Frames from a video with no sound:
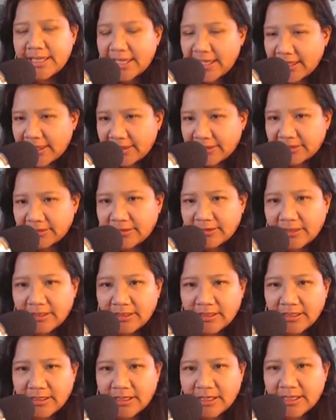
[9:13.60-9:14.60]
And
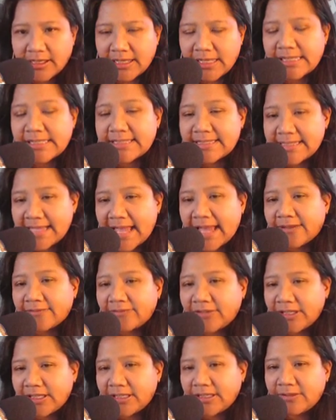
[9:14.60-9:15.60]
a
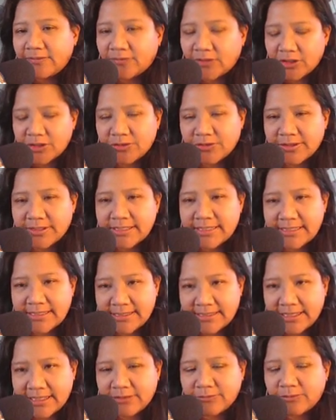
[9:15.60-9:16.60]
savvy virtual
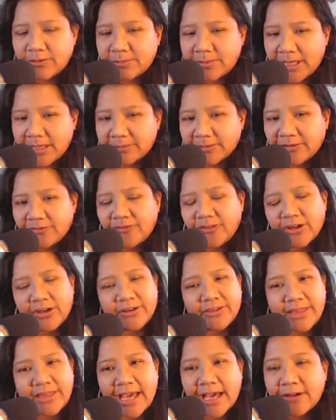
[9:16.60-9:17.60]
assistant will be able to
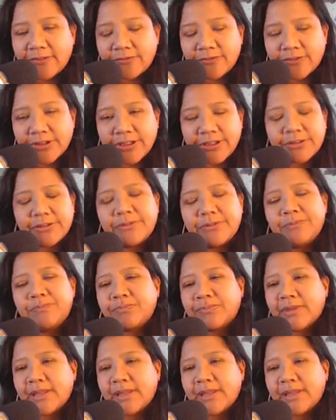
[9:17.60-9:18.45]
figure that out for you.